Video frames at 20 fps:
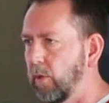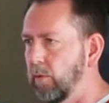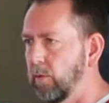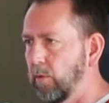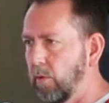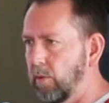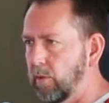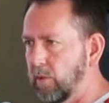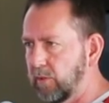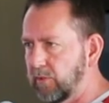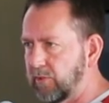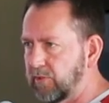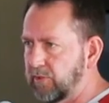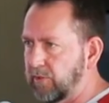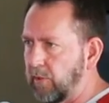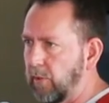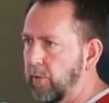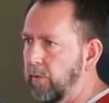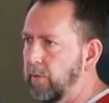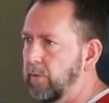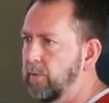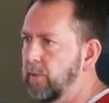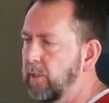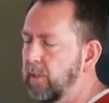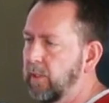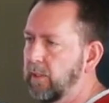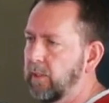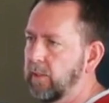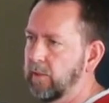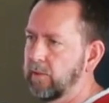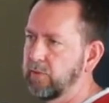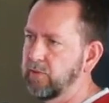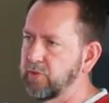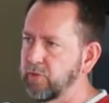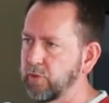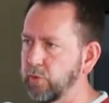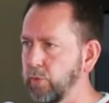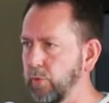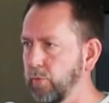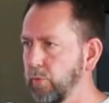no longer so
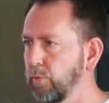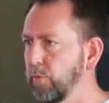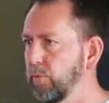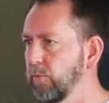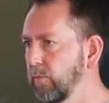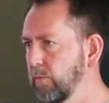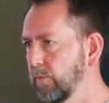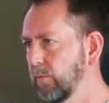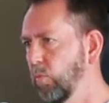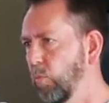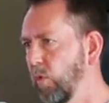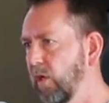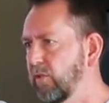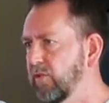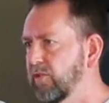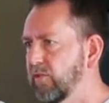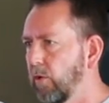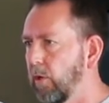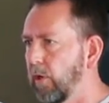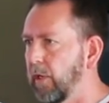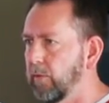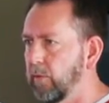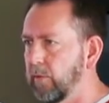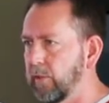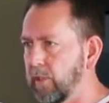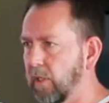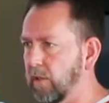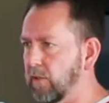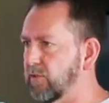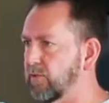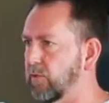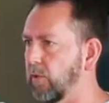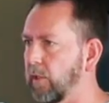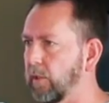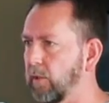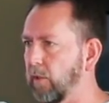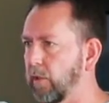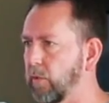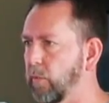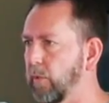skewed one side or the other
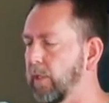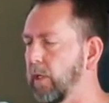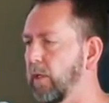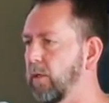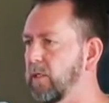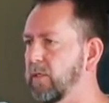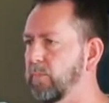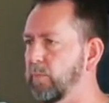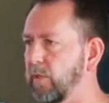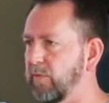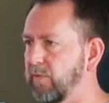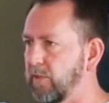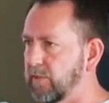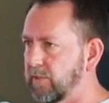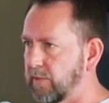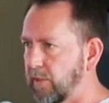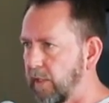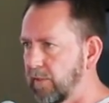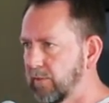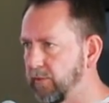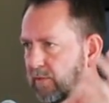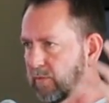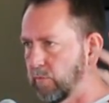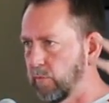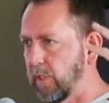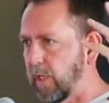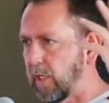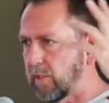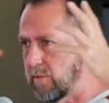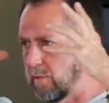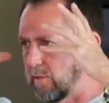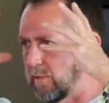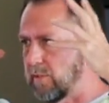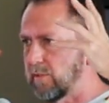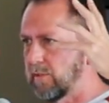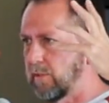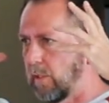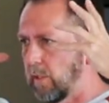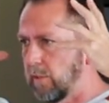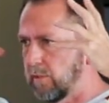side like we are in the previous stages. We're actually
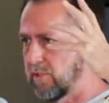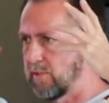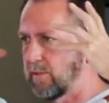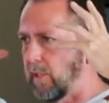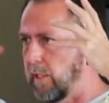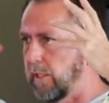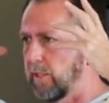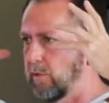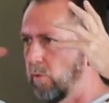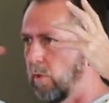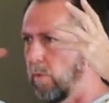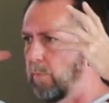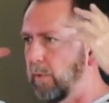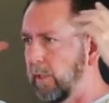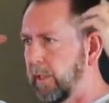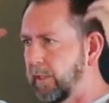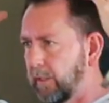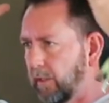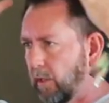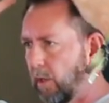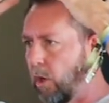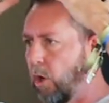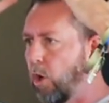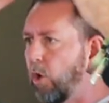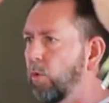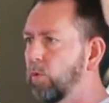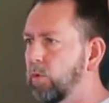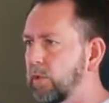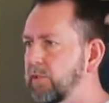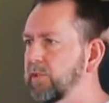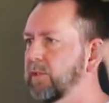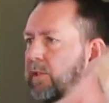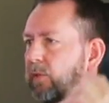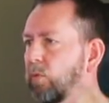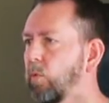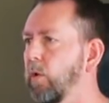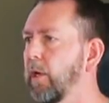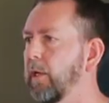starting to operate in a holistic